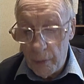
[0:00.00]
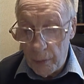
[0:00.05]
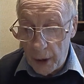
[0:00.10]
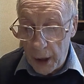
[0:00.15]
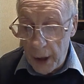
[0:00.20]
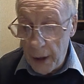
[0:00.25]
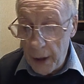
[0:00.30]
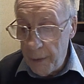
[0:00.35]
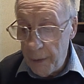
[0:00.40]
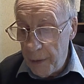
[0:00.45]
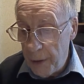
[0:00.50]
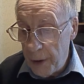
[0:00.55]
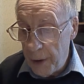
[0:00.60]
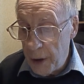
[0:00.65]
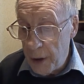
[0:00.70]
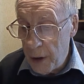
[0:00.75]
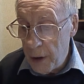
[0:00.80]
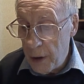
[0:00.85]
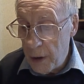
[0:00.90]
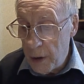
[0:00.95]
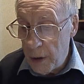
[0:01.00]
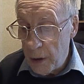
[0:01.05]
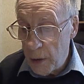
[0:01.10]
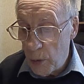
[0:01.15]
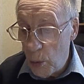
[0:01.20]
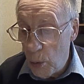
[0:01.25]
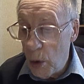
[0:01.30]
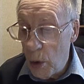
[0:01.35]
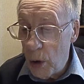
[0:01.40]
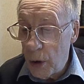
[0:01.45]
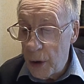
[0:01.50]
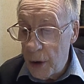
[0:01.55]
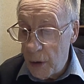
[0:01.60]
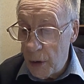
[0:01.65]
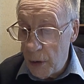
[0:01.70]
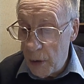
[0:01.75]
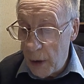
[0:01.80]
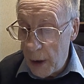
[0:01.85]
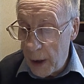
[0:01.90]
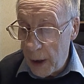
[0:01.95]
kingfishers, water
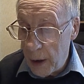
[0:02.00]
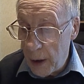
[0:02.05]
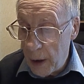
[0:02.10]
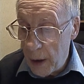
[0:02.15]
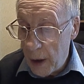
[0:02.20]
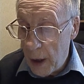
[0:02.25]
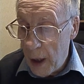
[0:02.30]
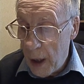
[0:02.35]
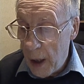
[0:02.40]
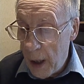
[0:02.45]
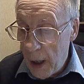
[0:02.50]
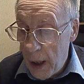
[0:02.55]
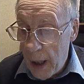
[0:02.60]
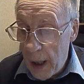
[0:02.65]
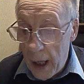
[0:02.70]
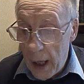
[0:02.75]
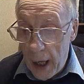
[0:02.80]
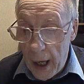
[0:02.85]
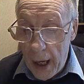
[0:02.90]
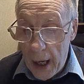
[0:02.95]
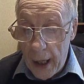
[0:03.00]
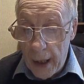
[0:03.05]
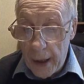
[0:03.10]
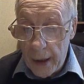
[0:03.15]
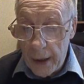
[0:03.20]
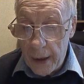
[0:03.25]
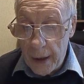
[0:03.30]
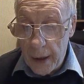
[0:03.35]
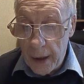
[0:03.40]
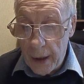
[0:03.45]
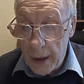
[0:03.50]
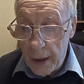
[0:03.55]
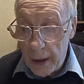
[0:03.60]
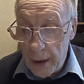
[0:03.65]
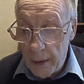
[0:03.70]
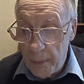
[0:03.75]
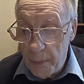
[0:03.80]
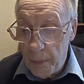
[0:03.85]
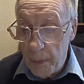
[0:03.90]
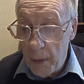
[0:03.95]
rail, and
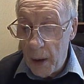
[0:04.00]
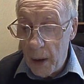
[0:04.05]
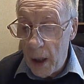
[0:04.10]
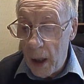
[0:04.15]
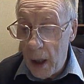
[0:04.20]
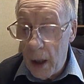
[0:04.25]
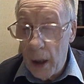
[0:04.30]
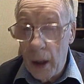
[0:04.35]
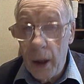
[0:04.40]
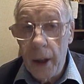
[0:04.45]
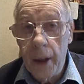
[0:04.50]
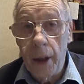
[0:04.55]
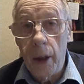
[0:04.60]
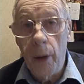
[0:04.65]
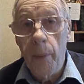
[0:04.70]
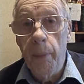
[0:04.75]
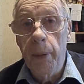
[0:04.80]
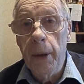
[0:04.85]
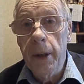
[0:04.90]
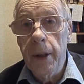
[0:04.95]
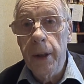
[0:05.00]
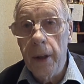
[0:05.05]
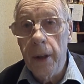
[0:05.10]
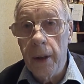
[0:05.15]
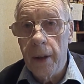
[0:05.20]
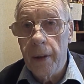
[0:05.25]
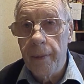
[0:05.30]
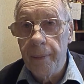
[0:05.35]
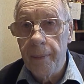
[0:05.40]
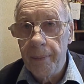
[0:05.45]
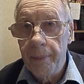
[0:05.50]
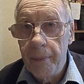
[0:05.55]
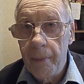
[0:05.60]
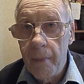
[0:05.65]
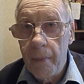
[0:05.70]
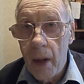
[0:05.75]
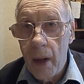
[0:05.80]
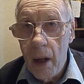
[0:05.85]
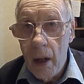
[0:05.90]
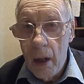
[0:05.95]
a little bittern.
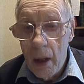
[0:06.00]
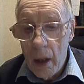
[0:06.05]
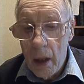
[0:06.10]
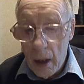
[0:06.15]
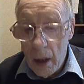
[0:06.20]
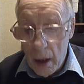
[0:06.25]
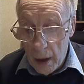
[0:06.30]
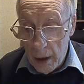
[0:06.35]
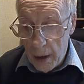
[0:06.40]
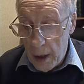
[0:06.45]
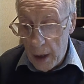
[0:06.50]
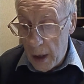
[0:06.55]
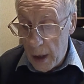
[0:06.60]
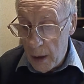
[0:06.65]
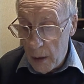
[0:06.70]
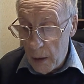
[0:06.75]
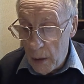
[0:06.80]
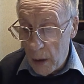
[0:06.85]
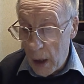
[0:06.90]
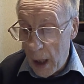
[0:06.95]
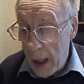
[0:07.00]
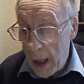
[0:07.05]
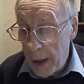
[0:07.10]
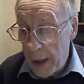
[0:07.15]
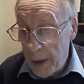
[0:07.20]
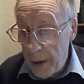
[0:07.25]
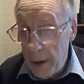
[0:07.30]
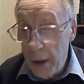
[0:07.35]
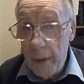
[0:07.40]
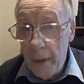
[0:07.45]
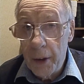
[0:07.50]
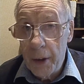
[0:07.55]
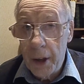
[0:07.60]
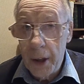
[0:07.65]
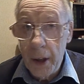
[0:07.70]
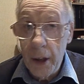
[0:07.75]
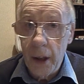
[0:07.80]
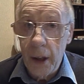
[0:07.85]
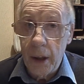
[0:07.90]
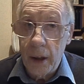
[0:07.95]
Now I'd never
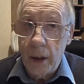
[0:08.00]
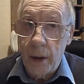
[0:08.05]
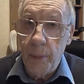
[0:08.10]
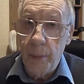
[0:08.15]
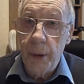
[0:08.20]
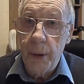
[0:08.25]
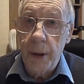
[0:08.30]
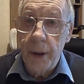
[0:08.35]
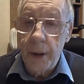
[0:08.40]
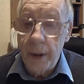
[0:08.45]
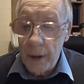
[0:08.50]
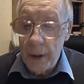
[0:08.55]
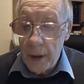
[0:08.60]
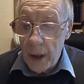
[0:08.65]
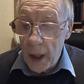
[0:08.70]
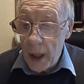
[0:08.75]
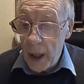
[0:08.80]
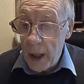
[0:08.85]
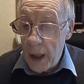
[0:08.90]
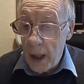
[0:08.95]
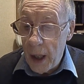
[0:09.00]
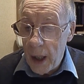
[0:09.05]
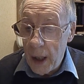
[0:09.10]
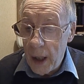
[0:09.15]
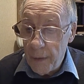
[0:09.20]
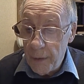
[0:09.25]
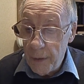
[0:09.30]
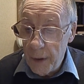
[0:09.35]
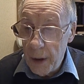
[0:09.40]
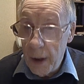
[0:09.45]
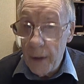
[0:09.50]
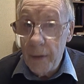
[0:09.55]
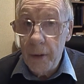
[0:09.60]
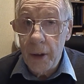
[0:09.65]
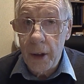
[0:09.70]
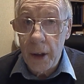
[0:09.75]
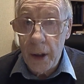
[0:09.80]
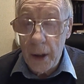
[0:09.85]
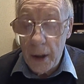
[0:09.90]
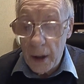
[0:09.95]
seen a little bittern, and I've never
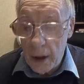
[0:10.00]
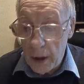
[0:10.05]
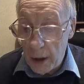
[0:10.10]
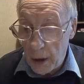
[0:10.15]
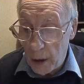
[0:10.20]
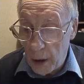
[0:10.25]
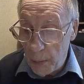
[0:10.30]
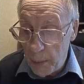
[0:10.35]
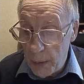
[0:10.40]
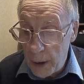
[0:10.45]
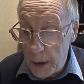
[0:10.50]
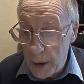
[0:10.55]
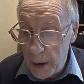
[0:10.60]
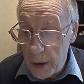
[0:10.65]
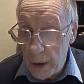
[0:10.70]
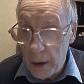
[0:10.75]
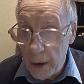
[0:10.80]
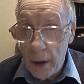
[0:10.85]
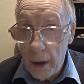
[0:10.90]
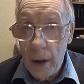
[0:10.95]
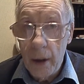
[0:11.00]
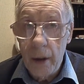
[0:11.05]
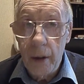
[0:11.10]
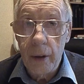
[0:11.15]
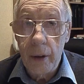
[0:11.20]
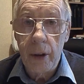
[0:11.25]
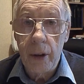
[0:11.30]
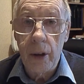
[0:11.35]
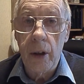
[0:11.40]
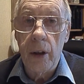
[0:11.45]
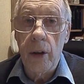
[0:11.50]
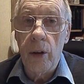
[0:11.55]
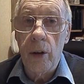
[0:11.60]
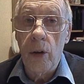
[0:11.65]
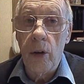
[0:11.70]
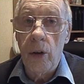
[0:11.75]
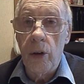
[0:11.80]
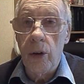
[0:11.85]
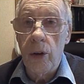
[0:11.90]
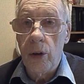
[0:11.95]
seen a little bittern
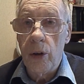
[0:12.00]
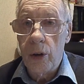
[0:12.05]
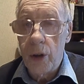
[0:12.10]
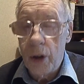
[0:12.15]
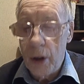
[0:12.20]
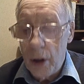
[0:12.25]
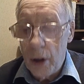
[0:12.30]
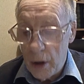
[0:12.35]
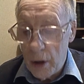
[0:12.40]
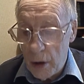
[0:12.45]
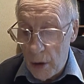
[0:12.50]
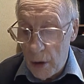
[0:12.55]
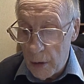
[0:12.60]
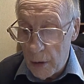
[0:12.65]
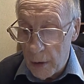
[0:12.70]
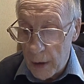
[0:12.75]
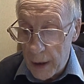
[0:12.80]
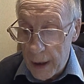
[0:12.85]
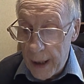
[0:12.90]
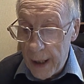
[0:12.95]
all those years on.